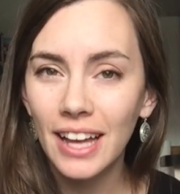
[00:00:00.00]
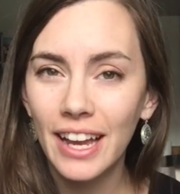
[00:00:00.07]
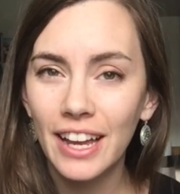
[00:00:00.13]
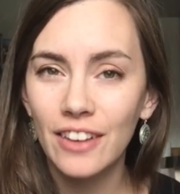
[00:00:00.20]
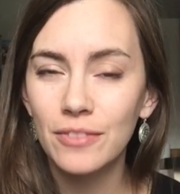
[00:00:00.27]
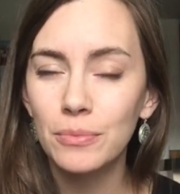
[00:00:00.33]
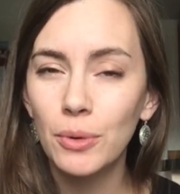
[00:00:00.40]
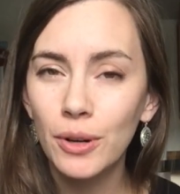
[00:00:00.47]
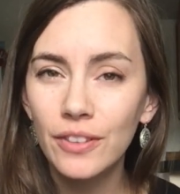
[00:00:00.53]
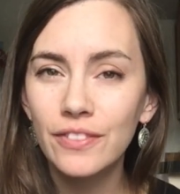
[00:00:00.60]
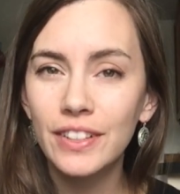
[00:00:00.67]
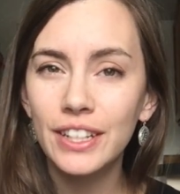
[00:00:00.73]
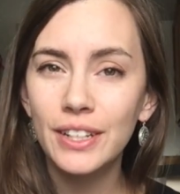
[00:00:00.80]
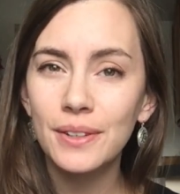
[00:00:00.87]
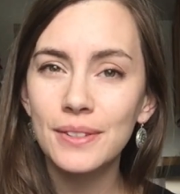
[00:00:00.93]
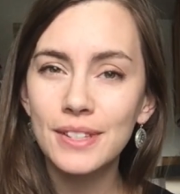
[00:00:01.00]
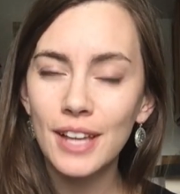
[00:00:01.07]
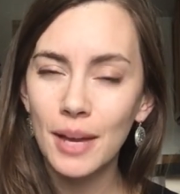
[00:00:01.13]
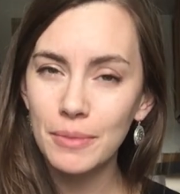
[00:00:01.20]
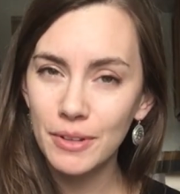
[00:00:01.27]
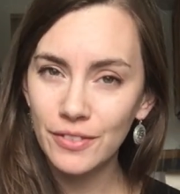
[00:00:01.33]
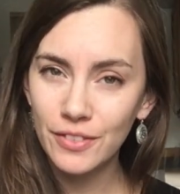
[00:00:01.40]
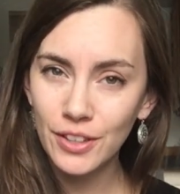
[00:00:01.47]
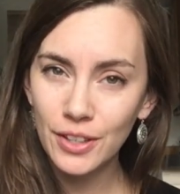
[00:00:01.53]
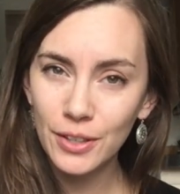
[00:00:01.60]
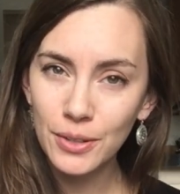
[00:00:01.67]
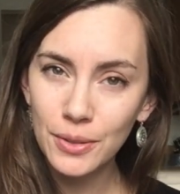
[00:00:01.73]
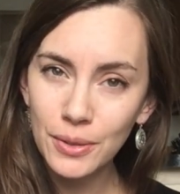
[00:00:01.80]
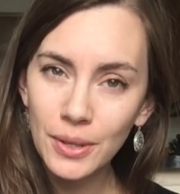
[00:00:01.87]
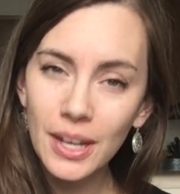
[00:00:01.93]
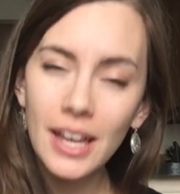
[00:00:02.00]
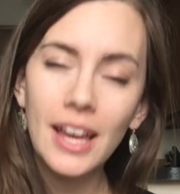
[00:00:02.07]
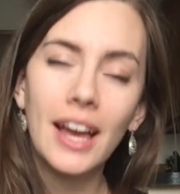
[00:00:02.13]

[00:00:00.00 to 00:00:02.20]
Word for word: I have more videos coming for you